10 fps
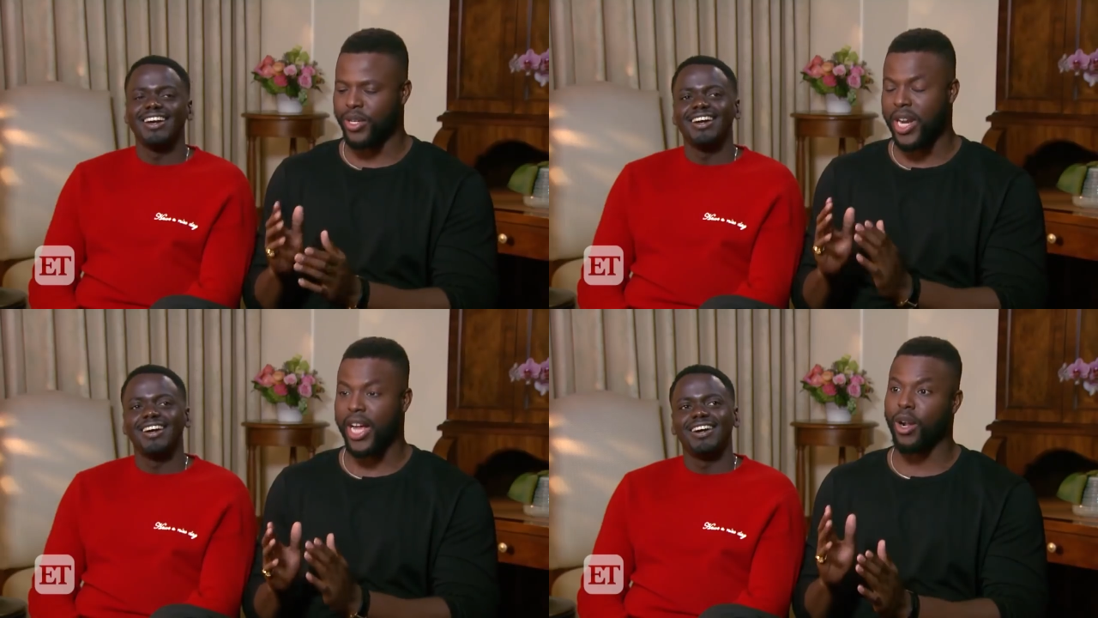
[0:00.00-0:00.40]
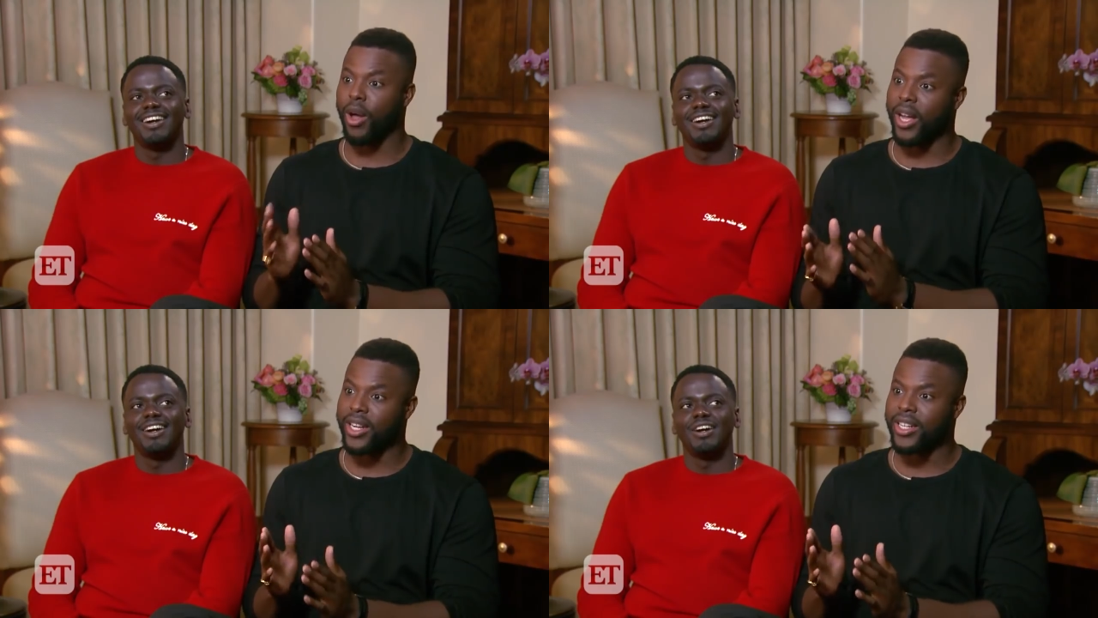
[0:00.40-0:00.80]
Speaker 1: you're not
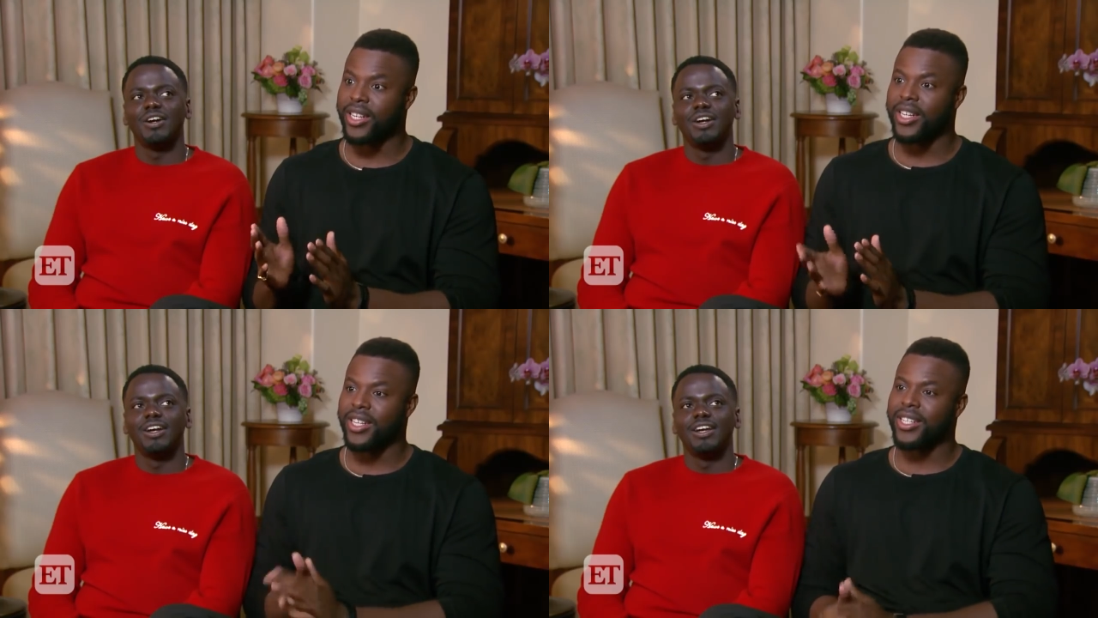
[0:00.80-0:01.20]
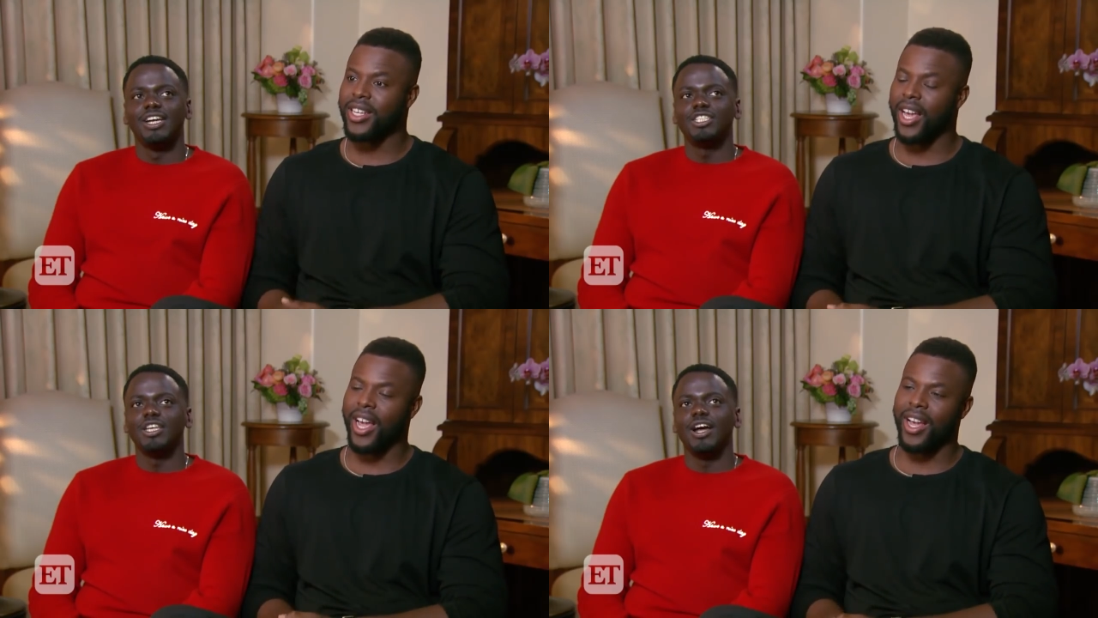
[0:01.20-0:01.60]
on.
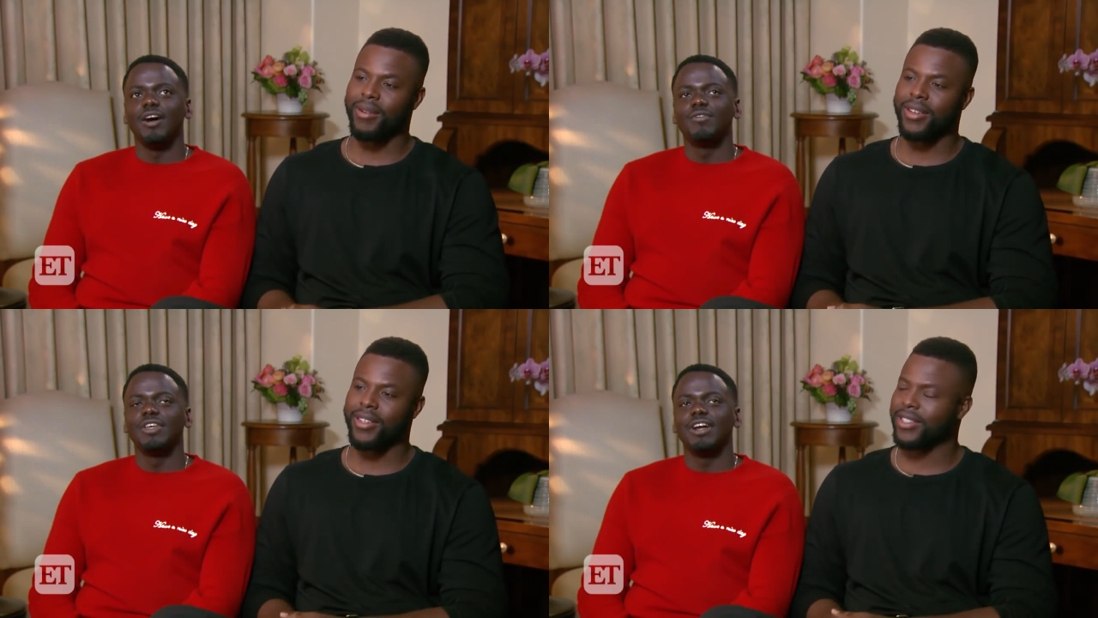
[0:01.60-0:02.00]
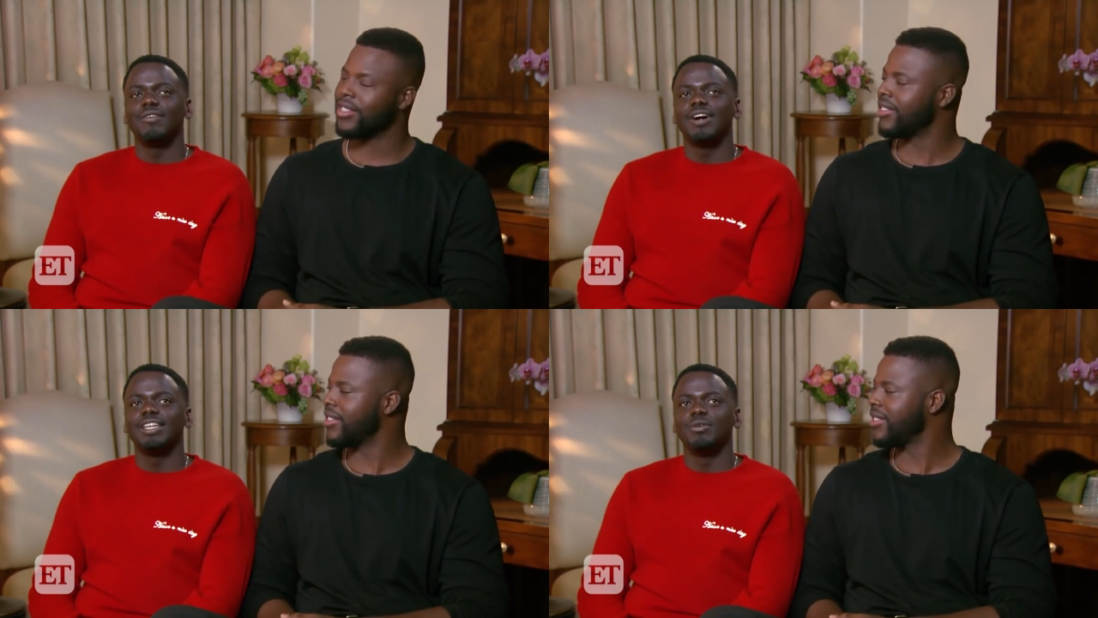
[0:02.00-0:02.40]
Speaker 2: Yeah. I think I
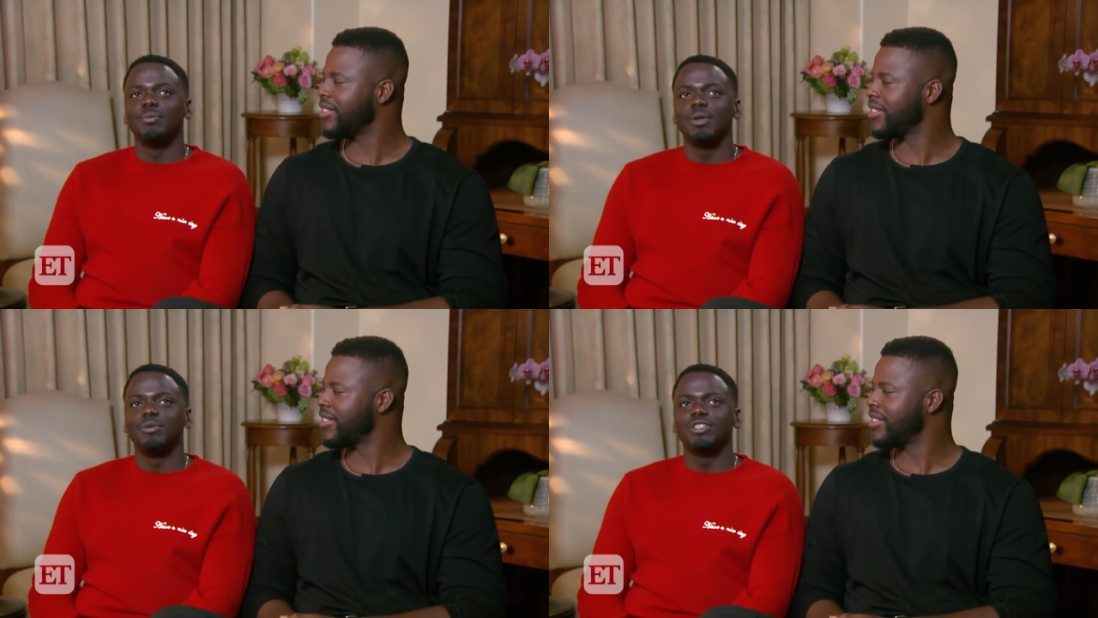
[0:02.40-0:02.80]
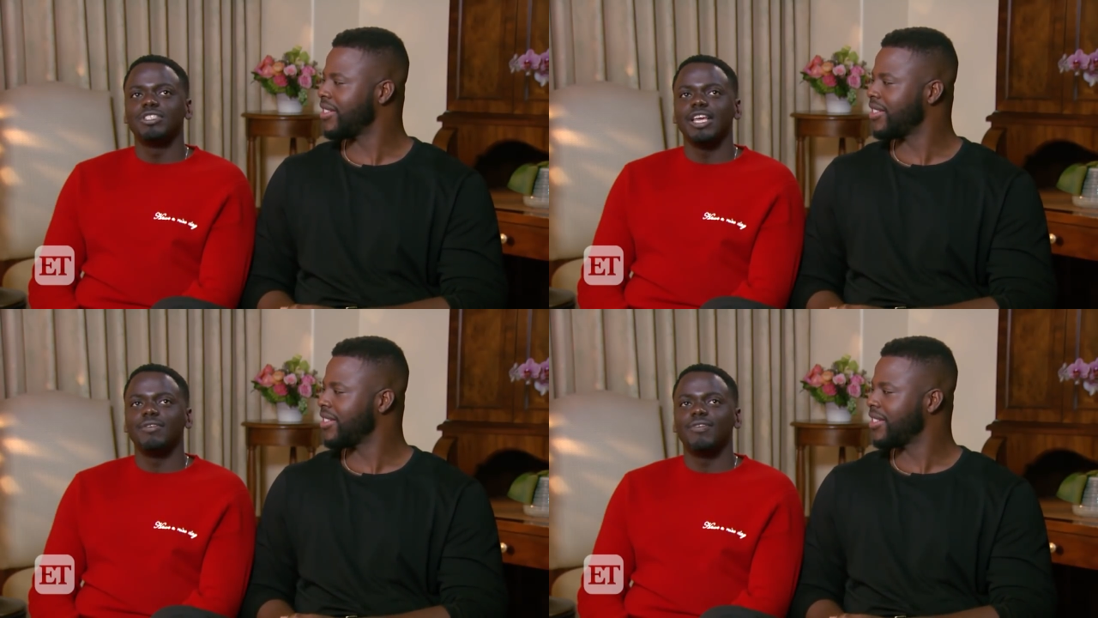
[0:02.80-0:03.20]
find it when people
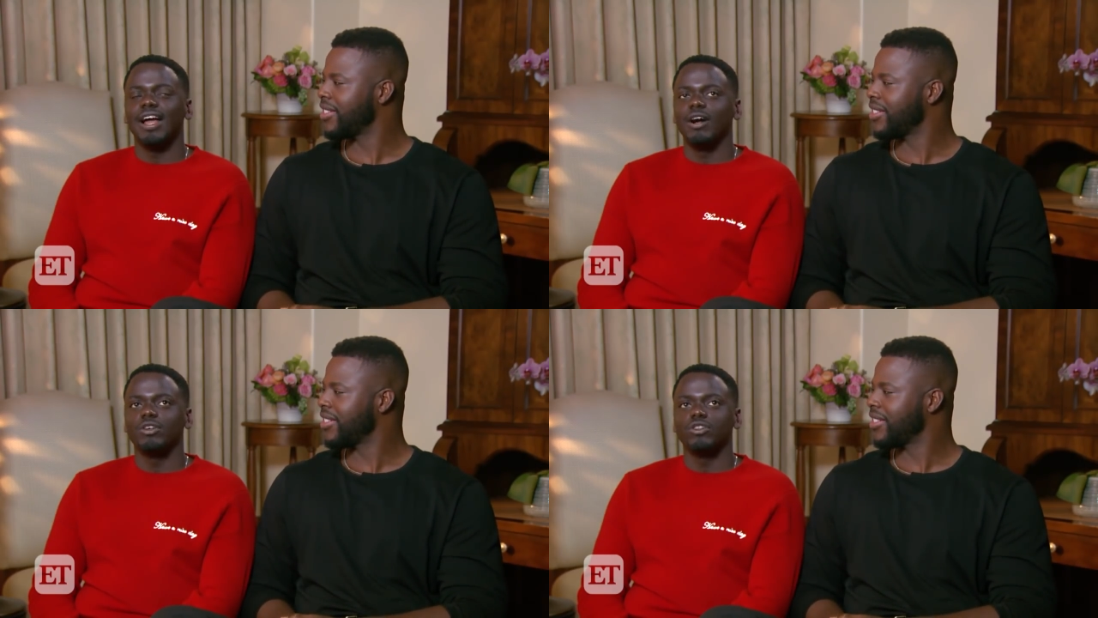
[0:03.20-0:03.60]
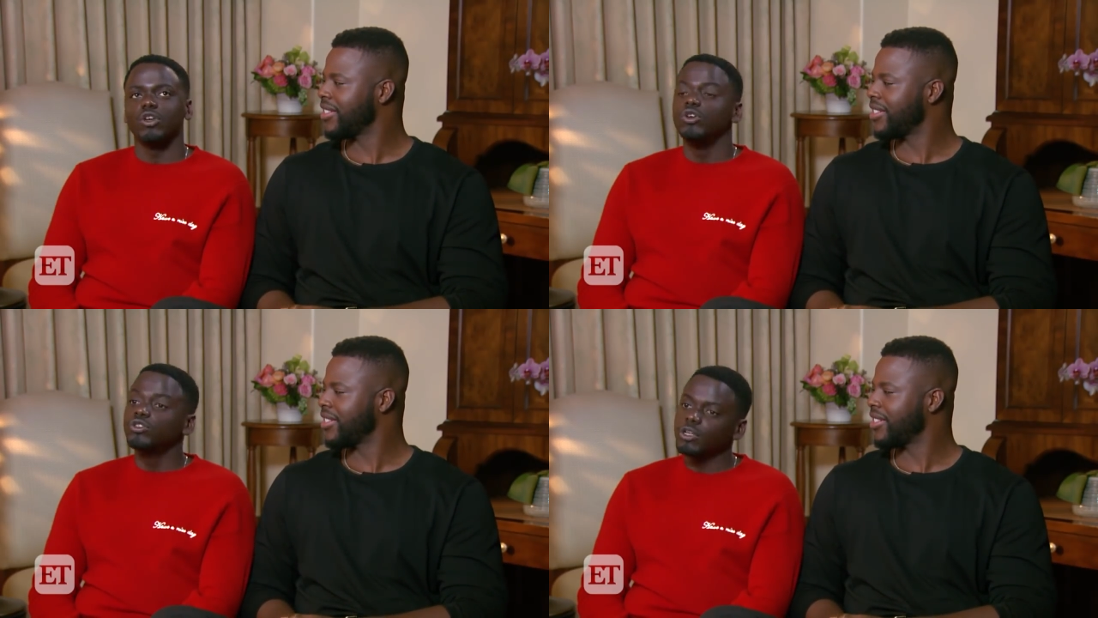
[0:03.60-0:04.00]
just say flat out,
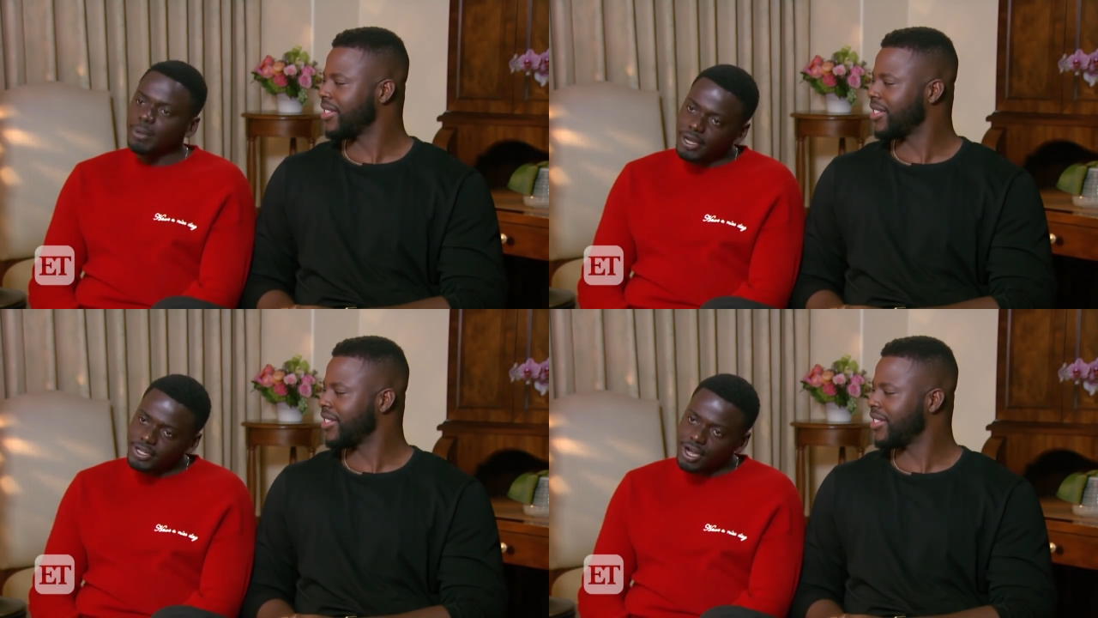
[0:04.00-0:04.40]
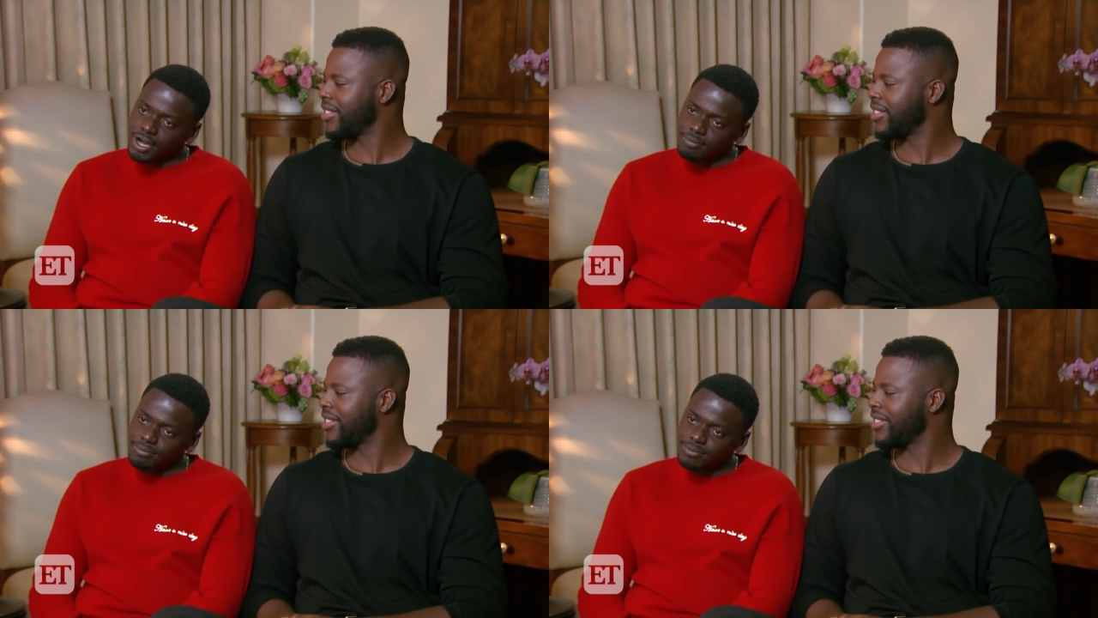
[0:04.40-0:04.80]
so who's got a bionic arm?